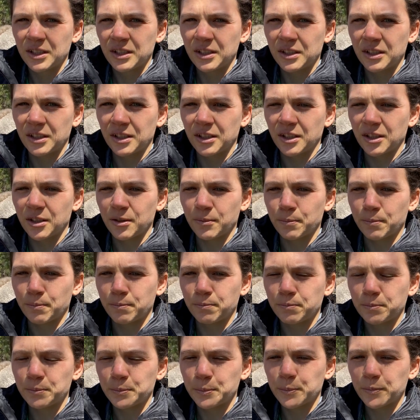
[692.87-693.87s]

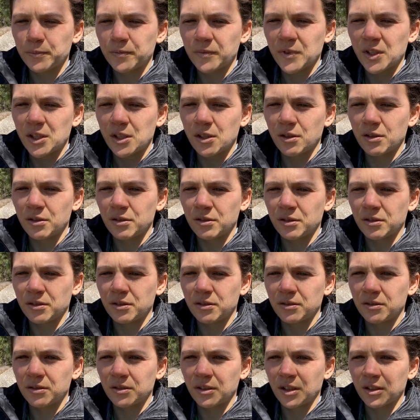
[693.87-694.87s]

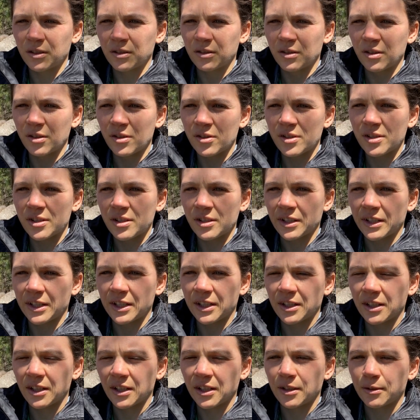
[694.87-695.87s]
alerts,
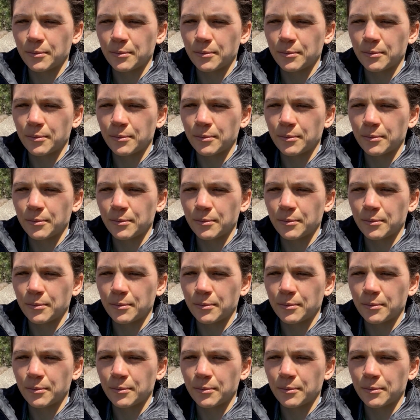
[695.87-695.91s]
like